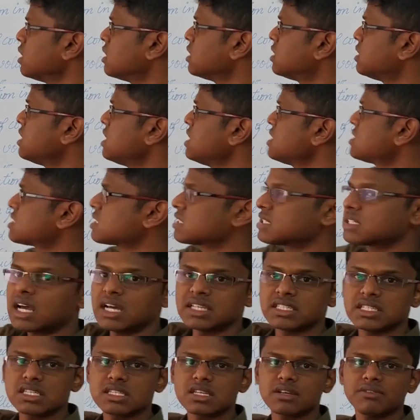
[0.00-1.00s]
These
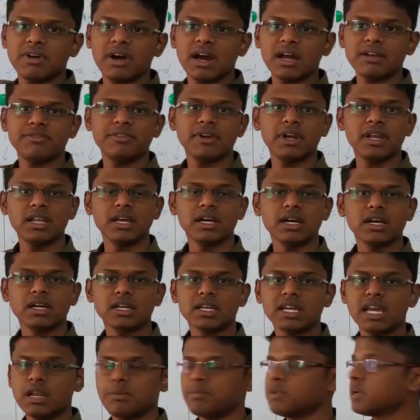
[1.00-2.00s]
congestive heart failure
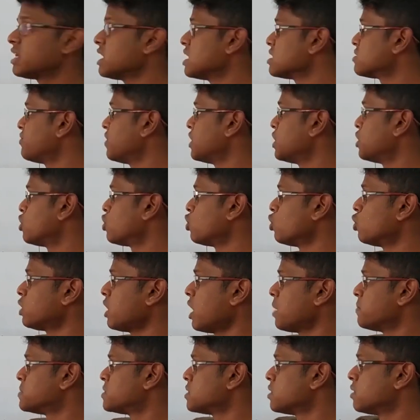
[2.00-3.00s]
can be classified into two
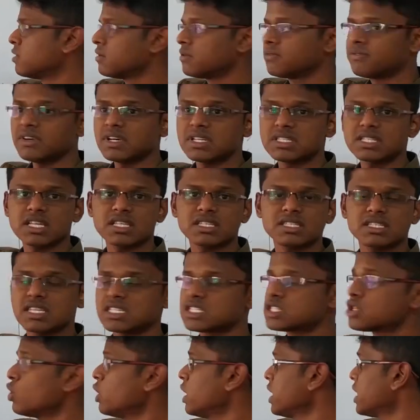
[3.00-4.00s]
types. First, it's
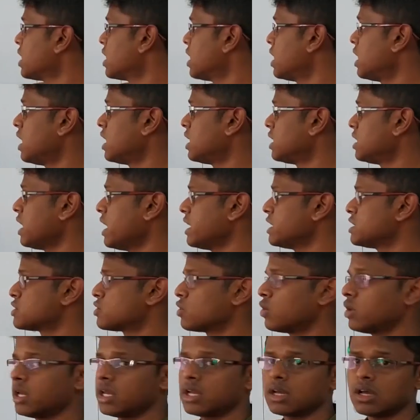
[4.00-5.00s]
systolic and
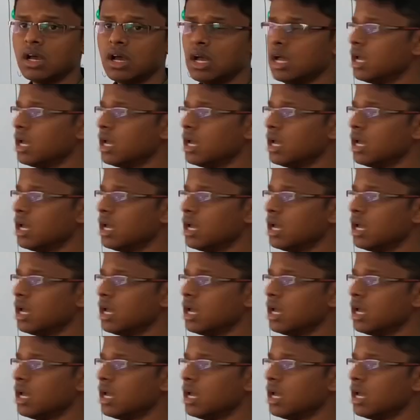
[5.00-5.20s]
diastolic.